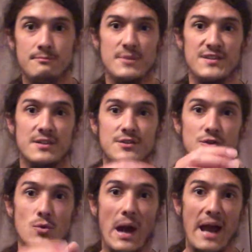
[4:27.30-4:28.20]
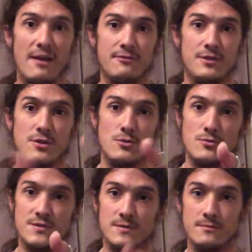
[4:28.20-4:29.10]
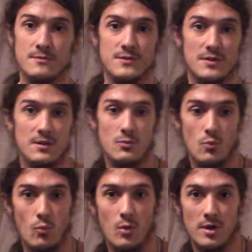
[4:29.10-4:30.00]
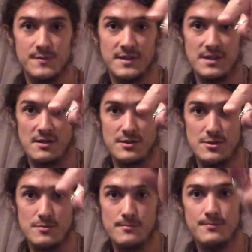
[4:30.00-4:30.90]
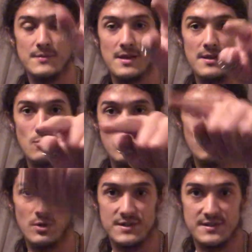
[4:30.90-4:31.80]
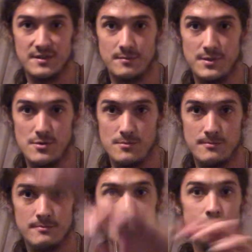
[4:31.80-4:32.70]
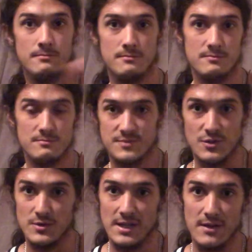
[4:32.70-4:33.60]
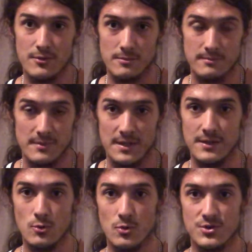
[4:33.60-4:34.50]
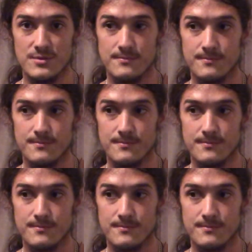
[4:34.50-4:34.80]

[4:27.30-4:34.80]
basically 2 half u's, so like one upside down u and then one right side up u, sewn together at the origin.